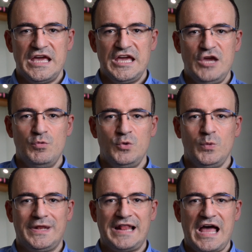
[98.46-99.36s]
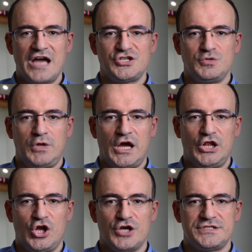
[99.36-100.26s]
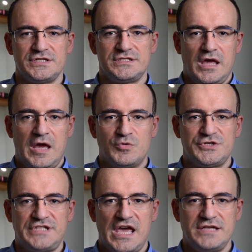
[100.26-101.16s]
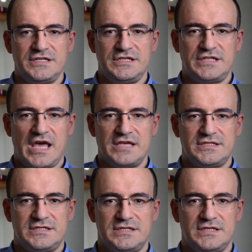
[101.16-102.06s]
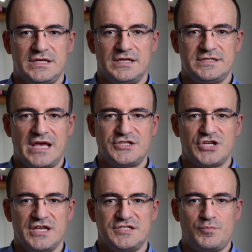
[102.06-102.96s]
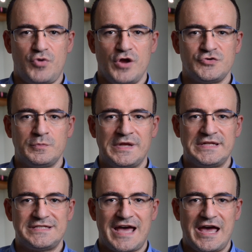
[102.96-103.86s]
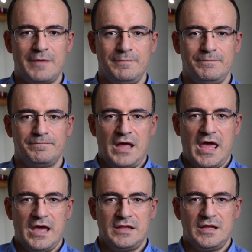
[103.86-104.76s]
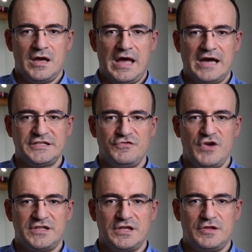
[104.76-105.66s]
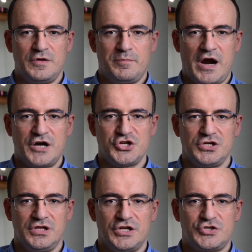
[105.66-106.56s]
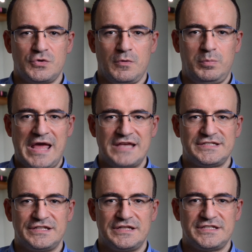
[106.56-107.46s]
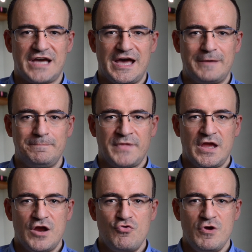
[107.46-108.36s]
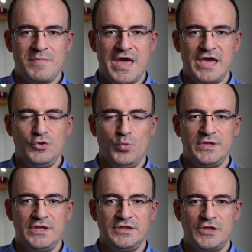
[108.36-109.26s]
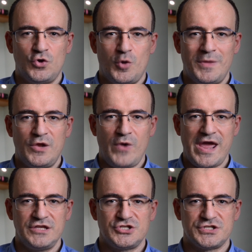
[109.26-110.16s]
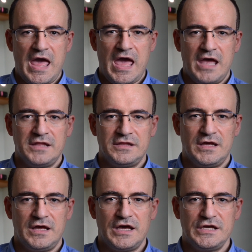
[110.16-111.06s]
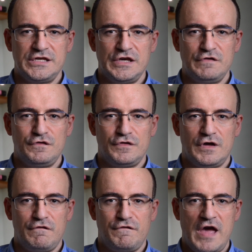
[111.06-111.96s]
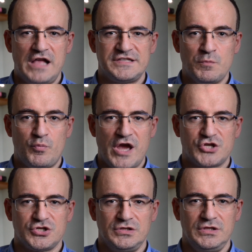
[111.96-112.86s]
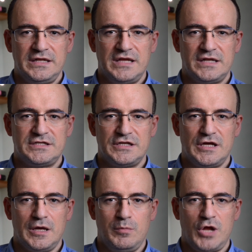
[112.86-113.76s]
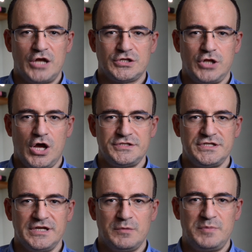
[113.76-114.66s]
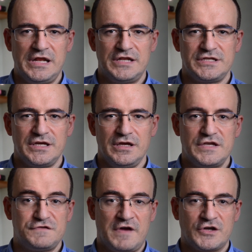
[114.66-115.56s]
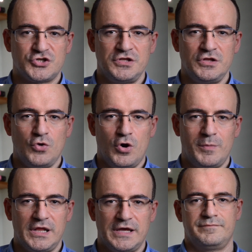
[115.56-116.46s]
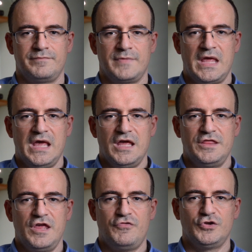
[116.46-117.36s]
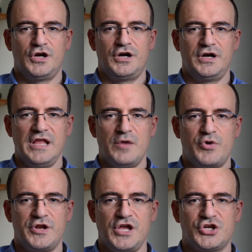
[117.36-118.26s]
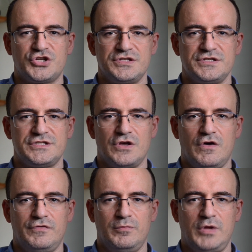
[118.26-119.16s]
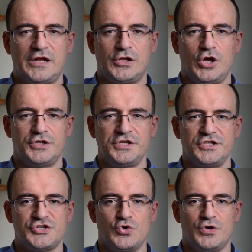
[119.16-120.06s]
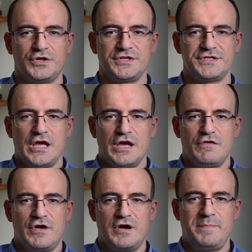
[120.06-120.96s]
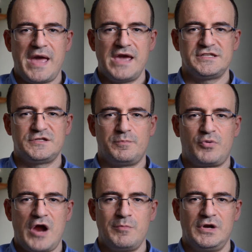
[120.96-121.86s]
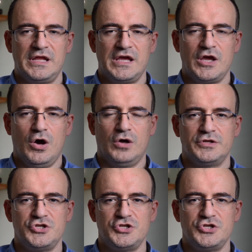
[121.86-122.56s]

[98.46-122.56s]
Even with large blood losses, hemostasis tests such as prothrombin time and activated partial thromboplastin time remain within the normal ranges and give a false impression that blood clotting ability is functioning normally. Therefore, the earlier predictions of blood clotting disorders were based primarily on